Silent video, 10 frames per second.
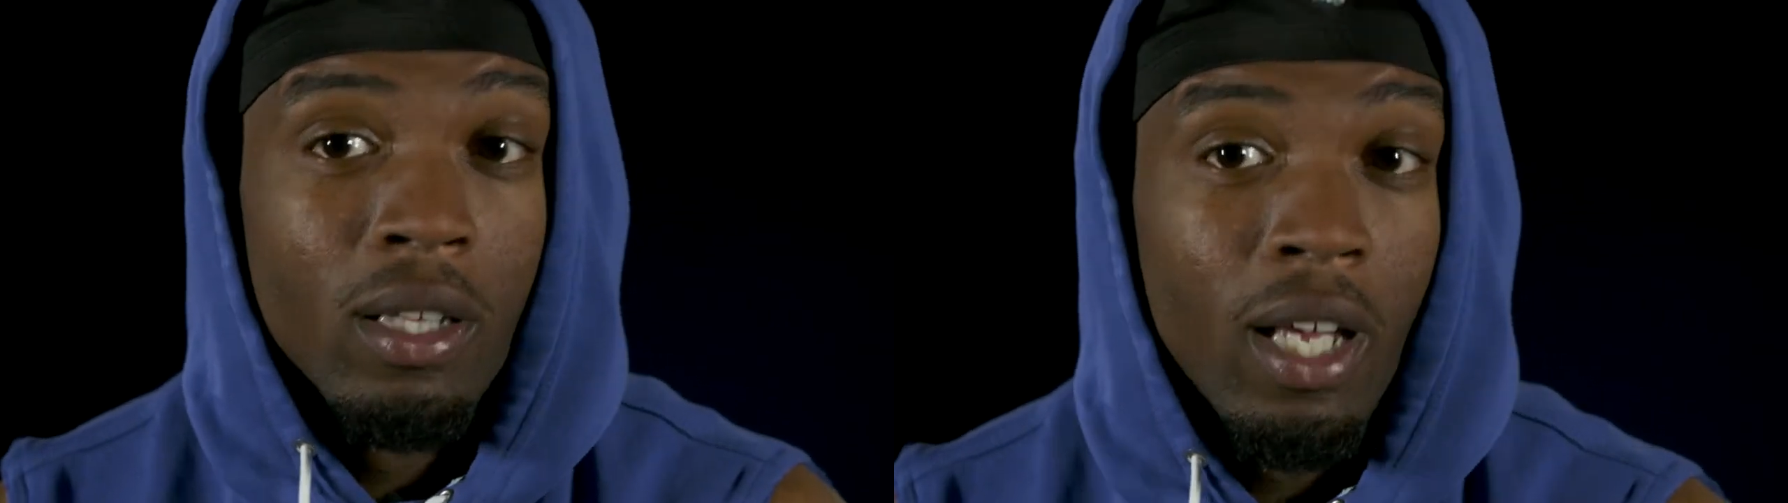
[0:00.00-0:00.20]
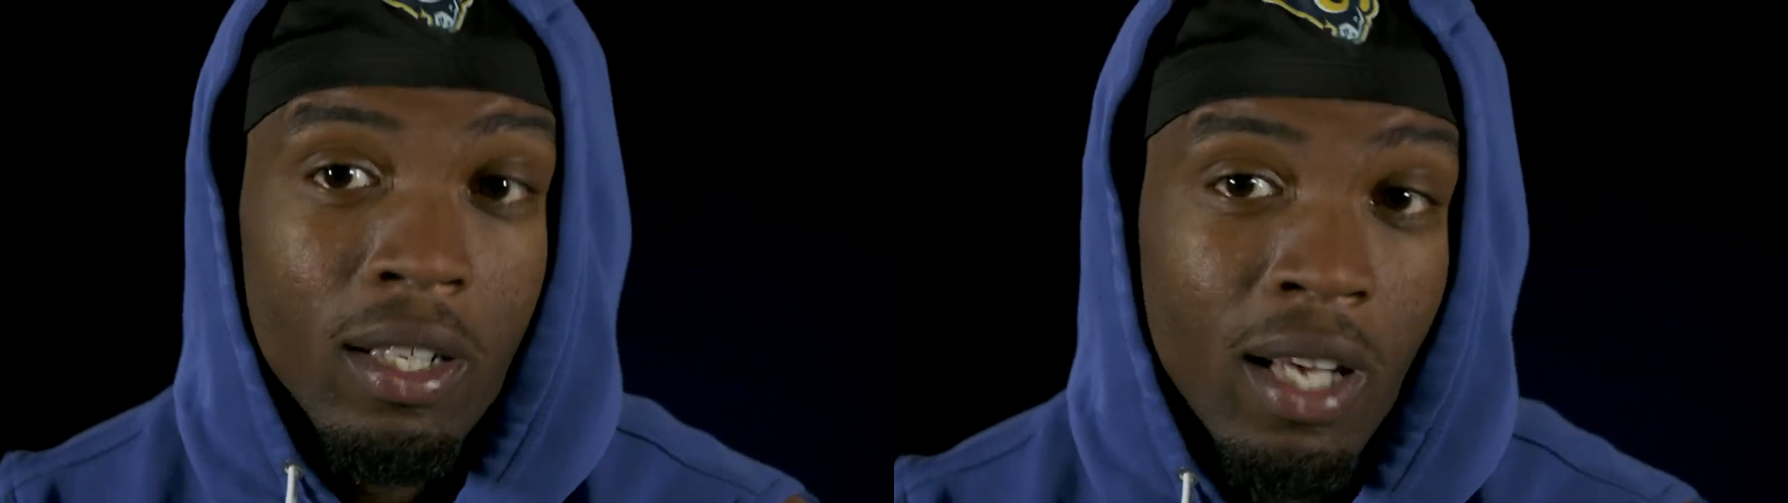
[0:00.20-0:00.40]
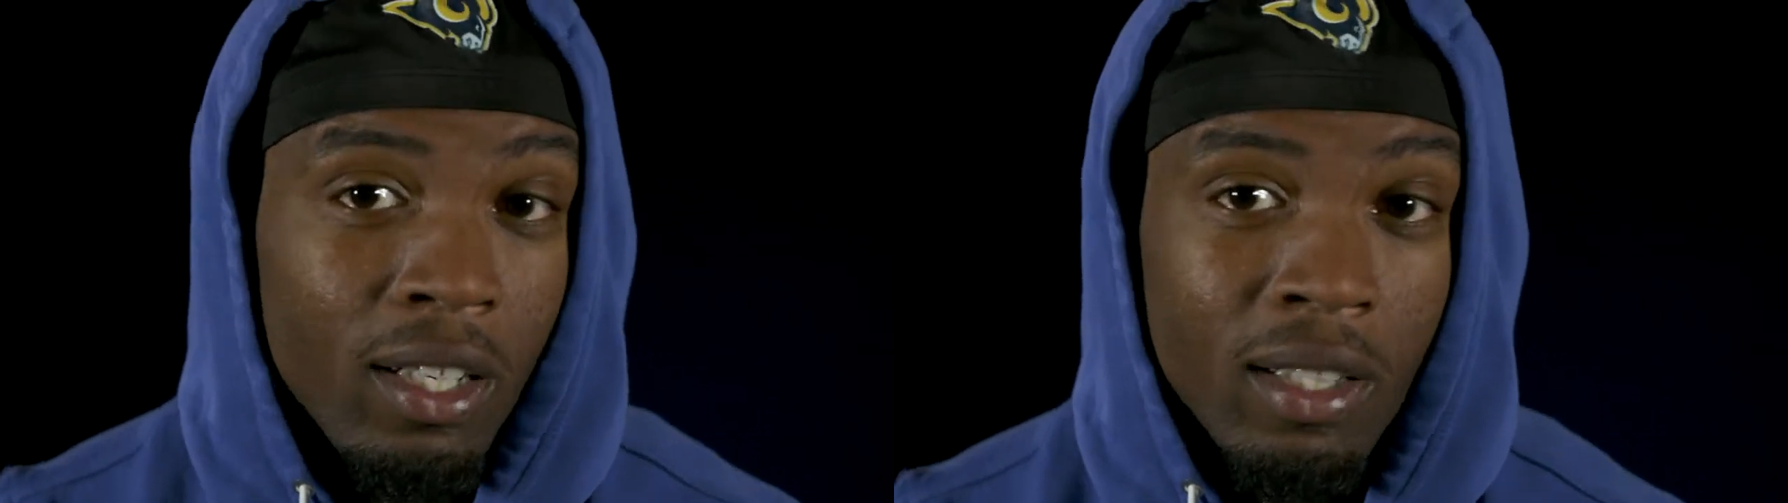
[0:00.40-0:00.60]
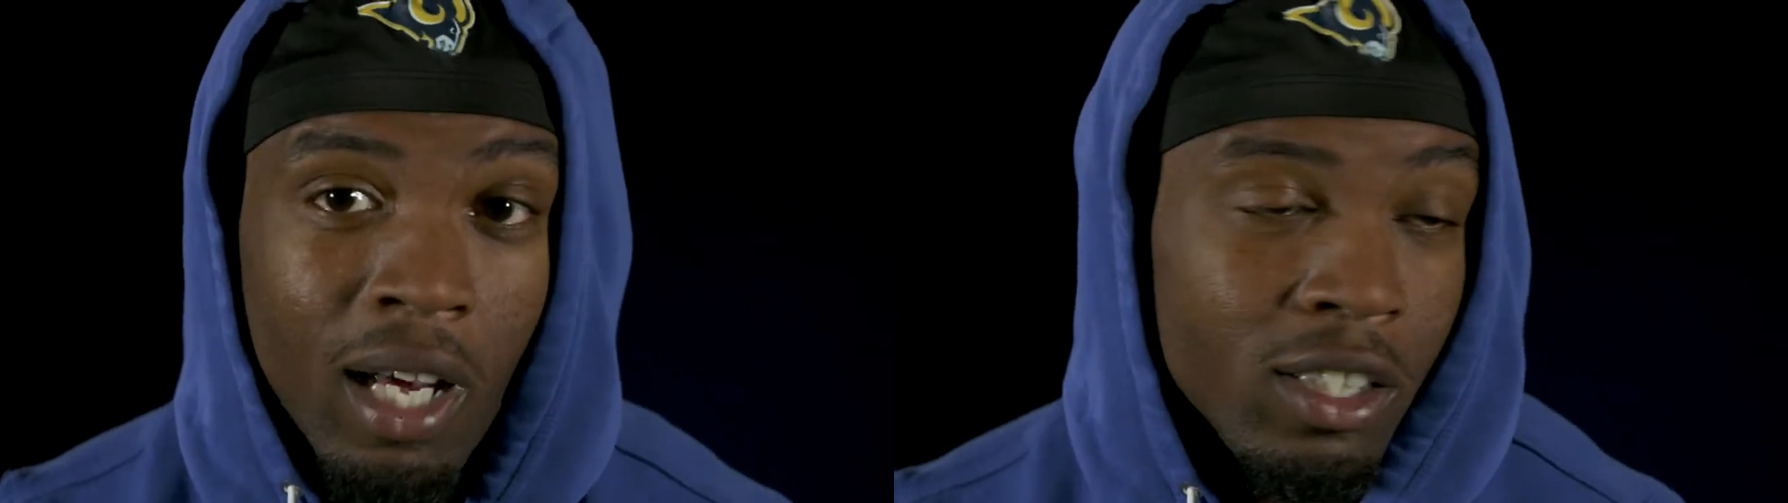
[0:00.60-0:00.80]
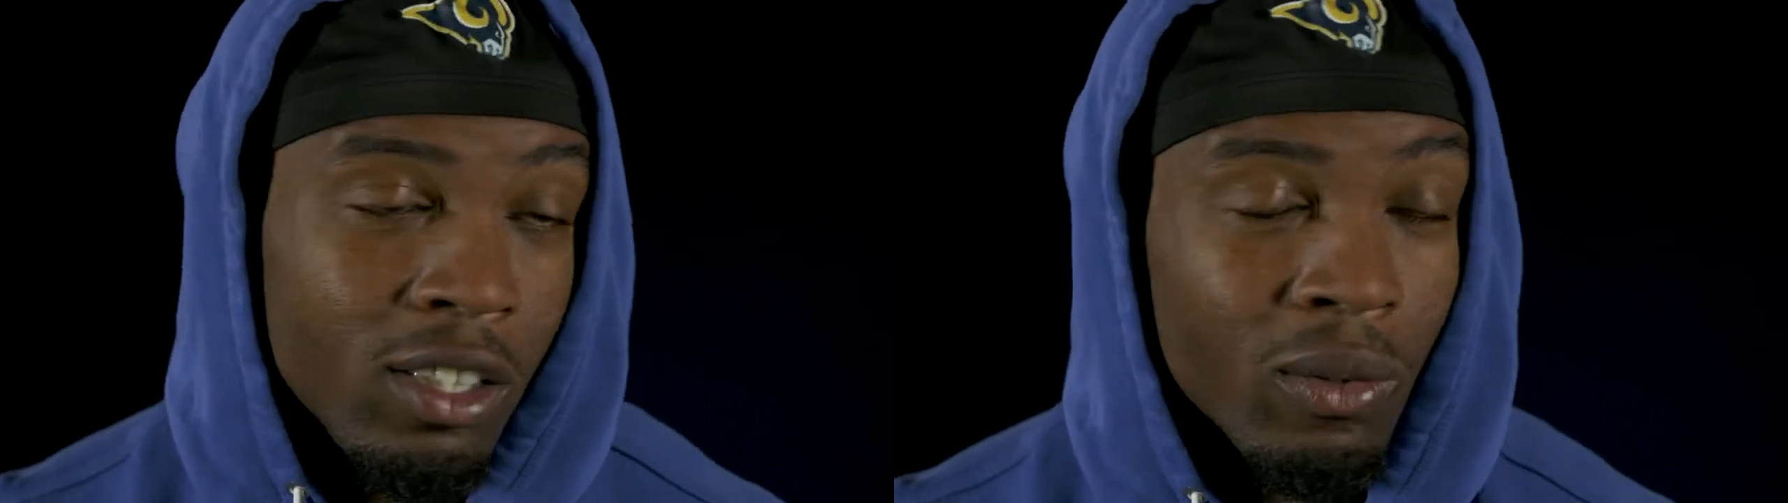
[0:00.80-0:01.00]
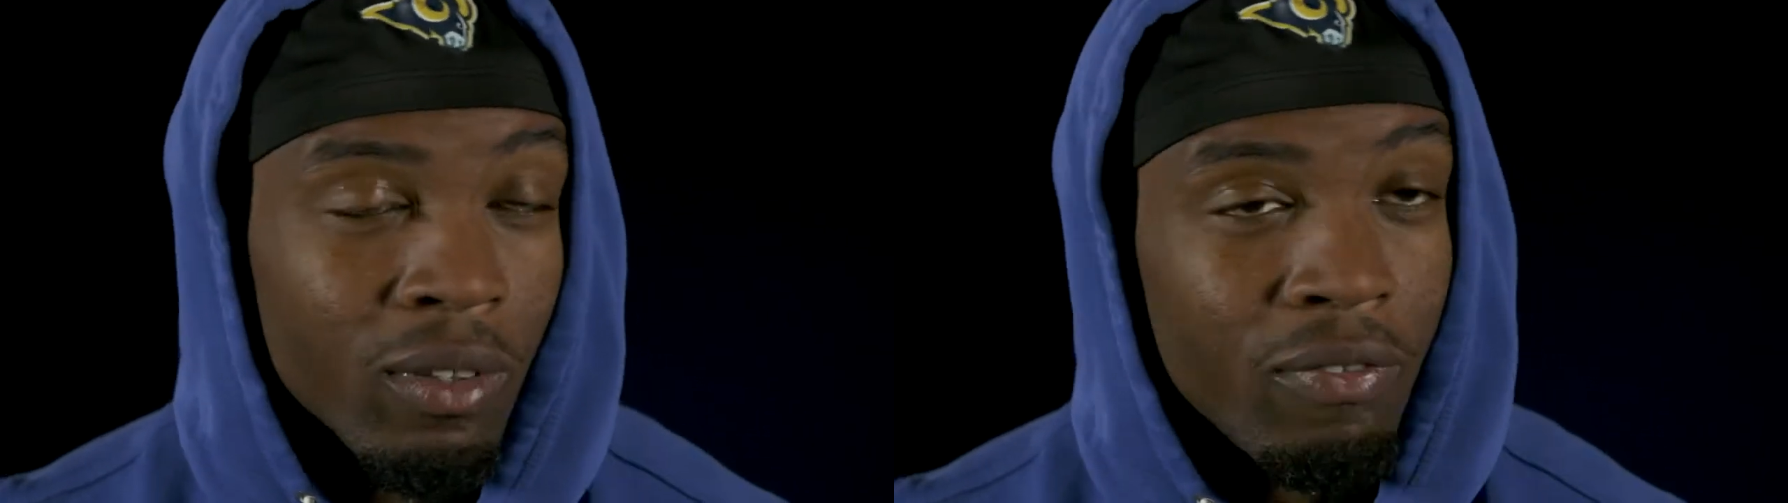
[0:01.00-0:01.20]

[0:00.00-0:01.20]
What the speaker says: That just don't